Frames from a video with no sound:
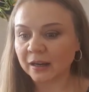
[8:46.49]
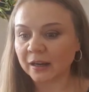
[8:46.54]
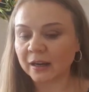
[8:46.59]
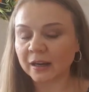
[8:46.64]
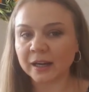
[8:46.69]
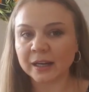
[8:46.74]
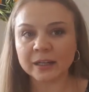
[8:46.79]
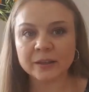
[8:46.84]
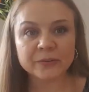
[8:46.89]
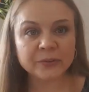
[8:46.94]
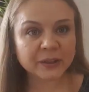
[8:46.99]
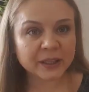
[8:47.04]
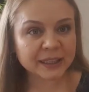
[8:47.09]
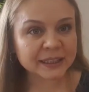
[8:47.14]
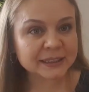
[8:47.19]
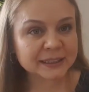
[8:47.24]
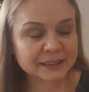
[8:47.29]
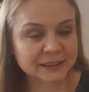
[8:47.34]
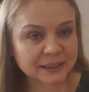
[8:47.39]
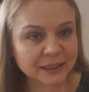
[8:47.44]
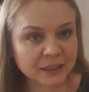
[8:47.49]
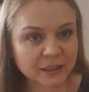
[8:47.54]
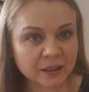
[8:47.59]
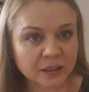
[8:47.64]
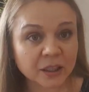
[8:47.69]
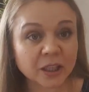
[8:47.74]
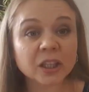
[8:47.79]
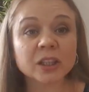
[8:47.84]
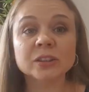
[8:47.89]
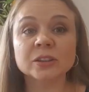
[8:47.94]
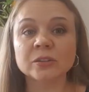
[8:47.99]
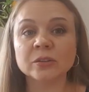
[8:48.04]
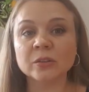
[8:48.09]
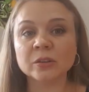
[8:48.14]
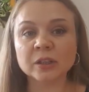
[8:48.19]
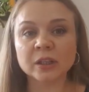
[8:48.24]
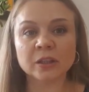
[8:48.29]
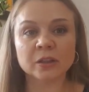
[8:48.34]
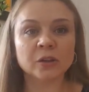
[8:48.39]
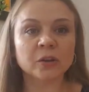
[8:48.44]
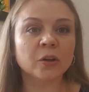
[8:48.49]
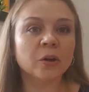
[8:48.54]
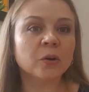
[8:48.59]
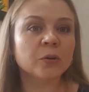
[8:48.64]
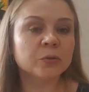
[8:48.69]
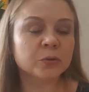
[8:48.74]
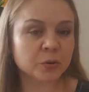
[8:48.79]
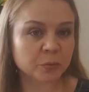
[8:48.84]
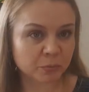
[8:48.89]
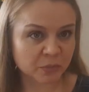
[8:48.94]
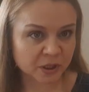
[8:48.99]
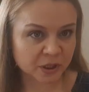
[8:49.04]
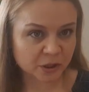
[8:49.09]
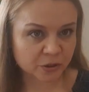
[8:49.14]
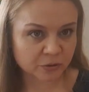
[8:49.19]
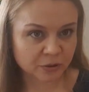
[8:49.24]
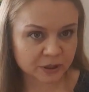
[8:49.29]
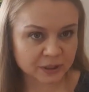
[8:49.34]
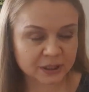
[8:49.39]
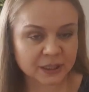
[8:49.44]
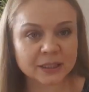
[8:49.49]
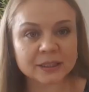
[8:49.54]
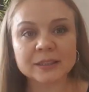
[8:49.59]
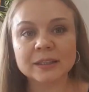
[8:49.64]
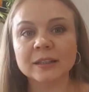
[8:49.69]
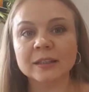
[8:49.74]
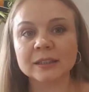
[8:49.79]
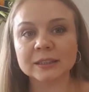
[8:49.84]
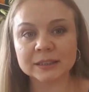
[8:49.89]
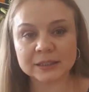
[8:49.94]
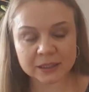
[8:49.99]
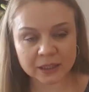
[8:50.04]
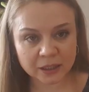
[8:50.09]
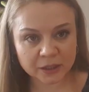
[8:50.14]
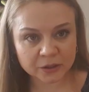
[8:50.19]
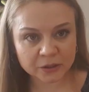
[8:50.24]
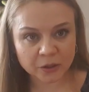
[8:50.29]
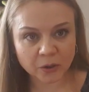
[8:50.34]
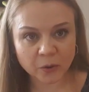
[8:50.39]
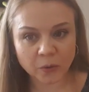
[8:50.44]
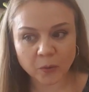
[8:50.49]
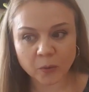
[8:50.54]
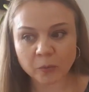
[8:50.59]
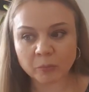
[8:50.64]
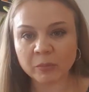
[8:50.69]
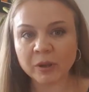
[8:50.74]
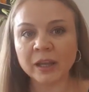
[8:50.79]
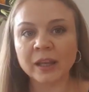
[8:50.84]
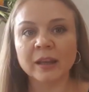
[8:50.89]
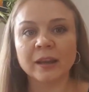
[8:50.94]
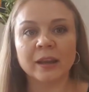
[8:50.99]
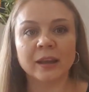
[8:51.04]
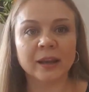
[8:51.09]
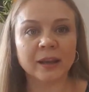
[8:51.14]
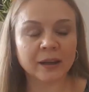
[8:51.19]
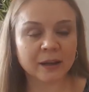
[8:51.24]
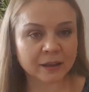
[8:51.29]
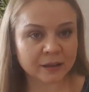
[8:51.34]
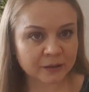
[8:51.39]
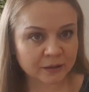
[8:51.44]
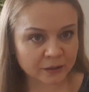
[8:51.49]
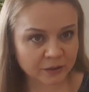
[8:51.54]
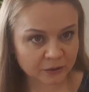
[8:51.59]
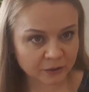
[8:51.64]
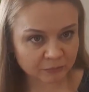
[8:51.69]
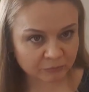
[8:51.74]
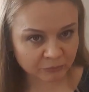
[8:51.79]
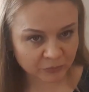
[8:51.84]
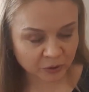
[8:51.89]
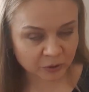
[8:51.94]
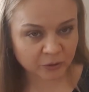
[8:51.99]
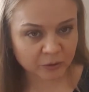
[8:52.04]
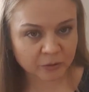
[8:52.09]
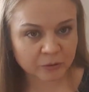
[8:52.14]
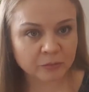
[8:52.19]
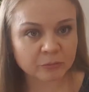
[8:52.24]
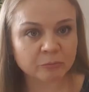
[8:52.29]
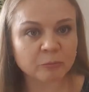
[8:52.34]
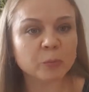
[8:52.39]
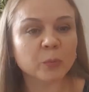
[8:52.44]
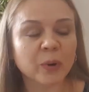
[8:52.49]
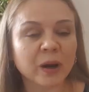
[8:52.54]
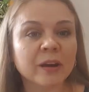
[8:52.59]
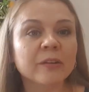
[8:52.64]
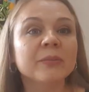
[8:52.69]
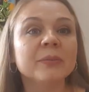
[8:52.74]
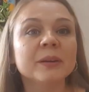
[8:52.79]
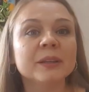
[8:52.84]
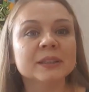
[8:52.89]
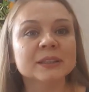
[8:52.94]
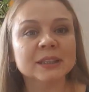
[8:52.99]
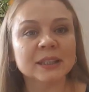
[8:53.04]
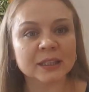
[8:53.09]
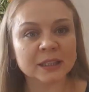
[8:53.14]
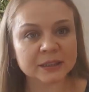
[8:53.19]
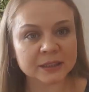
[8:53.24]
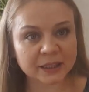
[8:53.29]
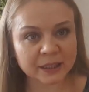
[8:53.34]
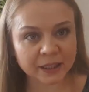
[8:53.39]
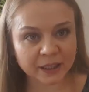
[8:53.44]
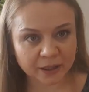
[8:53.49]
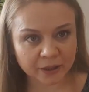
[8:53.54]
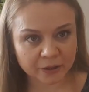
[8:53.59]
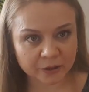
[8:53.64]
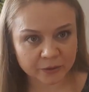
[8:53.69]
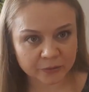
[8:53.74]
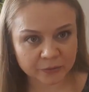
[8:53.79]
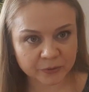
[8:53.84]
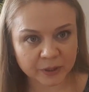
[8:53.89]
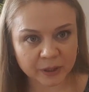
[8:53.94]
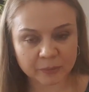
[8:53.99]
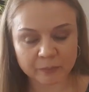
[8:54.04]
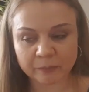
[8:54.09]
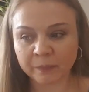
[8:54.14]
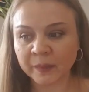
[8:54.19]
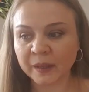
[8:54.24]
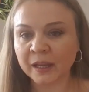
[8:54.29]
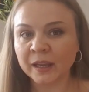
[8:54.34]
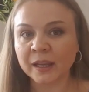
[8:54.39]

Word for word: Uh, if he's sick, he's not gonna go to mistress. He's gonna stay at home and, you know, wife is gonna take care of him.